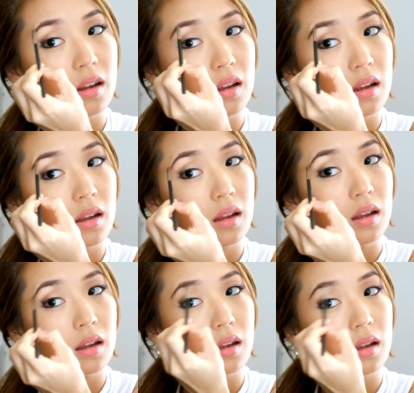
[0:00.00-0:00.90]

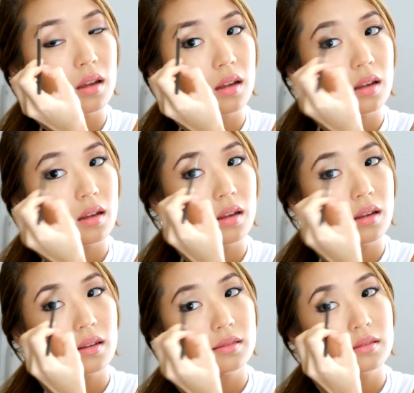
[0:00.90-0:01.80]

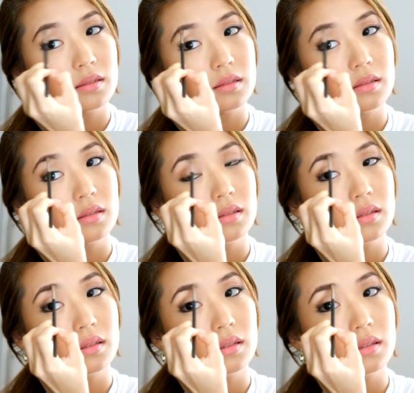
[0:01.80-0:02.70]

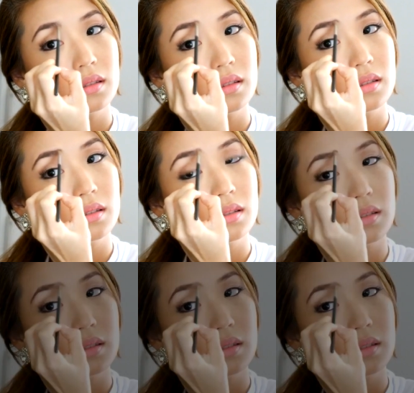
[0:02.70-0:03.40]
(no one is talking)